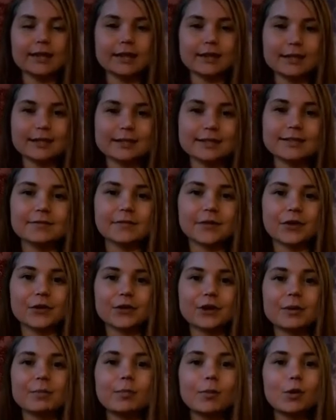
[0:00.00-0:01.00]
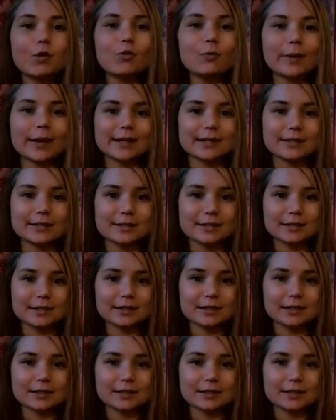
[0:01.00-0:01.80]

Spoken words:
this very moment.